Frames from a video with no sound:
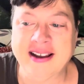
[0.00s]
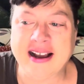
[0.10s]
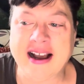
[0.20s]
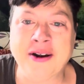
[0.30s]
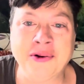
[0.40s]

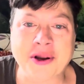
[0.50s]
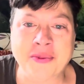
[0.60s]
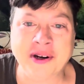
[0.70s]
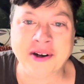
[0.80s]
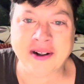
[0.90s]
I don't know
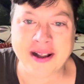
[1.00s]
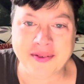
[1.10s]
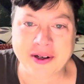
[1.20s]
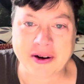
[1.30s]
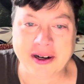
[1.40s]
when I'll have
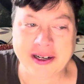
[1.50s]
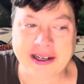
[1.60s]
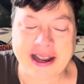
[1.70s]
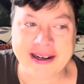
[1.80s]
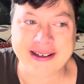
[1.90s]
a car
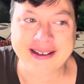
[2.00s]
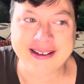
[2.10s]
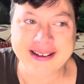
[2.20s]
again.